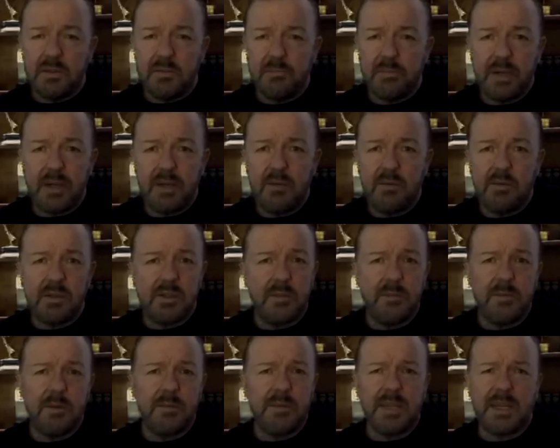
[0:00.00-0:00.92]
beagles,
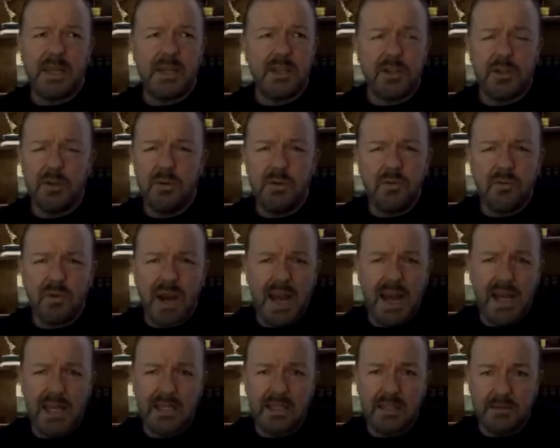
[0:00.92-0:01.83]
sometimes they get
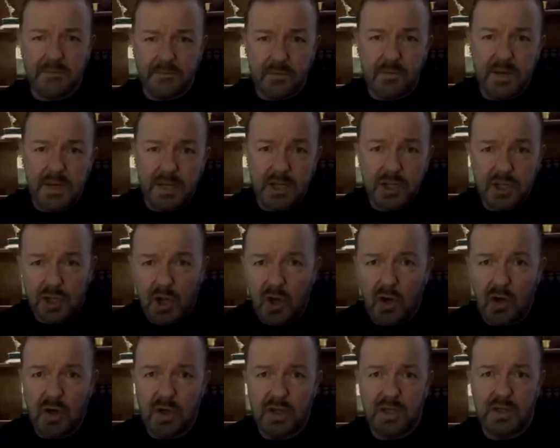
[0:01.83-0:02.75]
$2,000 for each
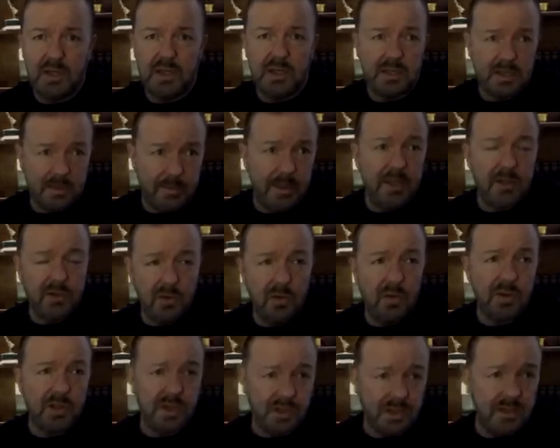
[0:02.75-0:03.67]
dog to be
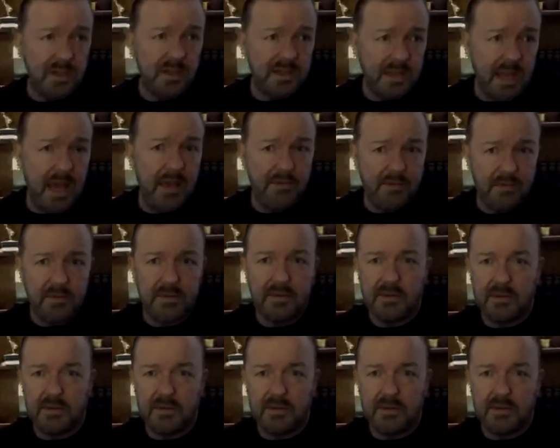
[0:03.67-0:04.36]
tortured to death.